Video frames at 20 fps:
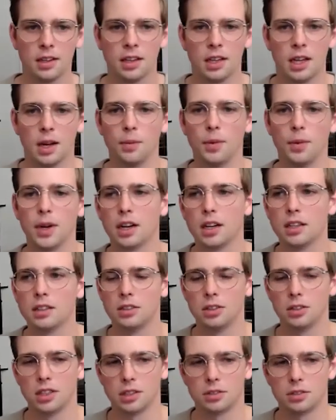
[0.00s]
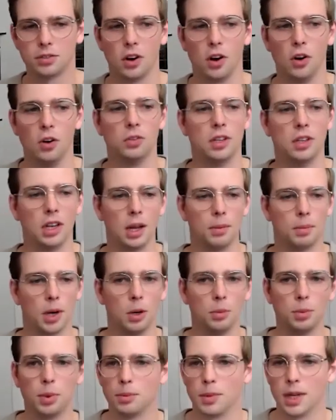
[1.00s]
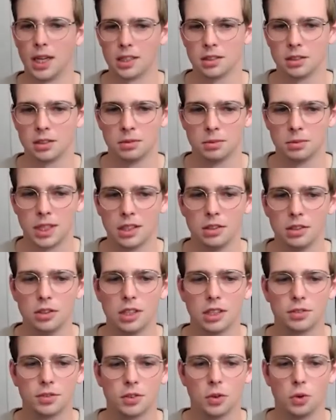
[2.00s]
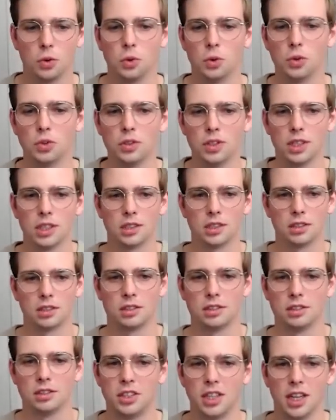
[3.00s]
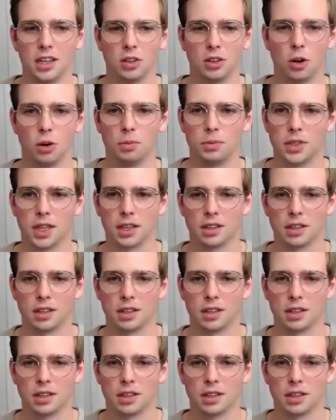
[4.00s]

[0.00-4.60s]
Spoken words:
We can't do this for only libopenblast. We can do this for all these shared object